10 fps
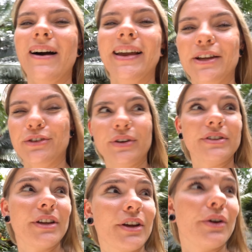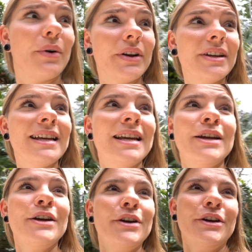hiking trails that you can go on.
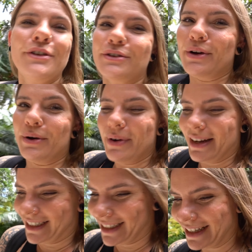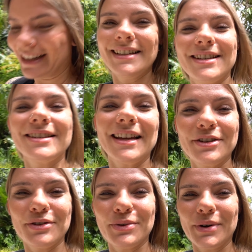So let's just get
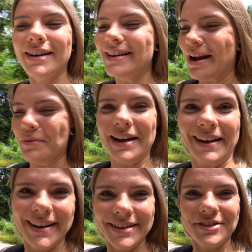to the toilet and we can get